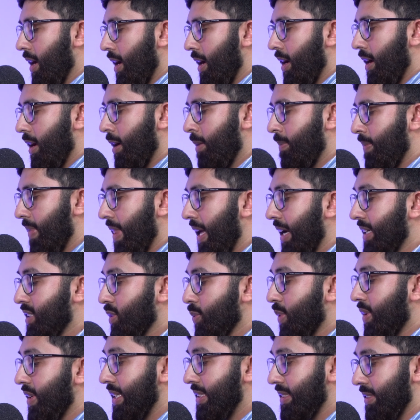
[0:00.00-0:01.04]

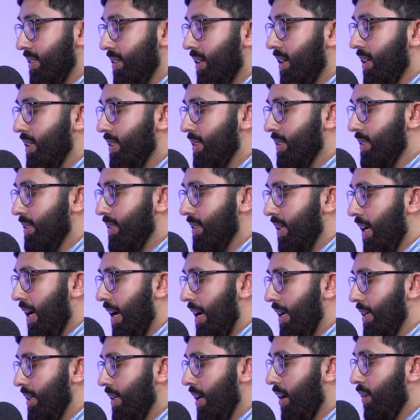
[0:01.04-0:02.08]
that's where it starts,
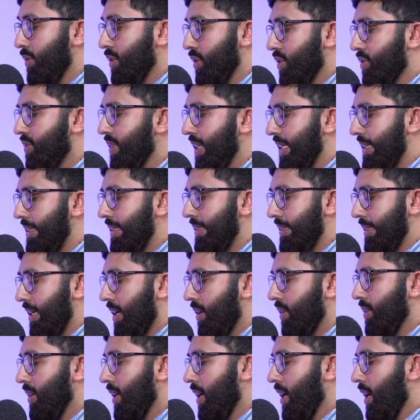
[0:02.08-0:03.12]
and I'll just read this
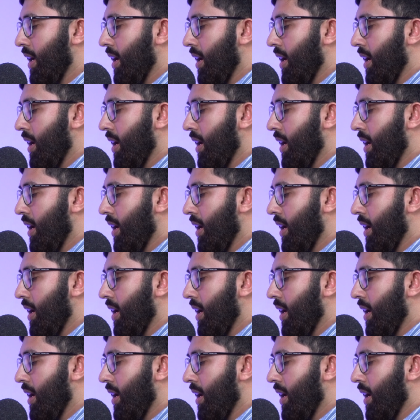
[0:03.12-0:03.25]
out.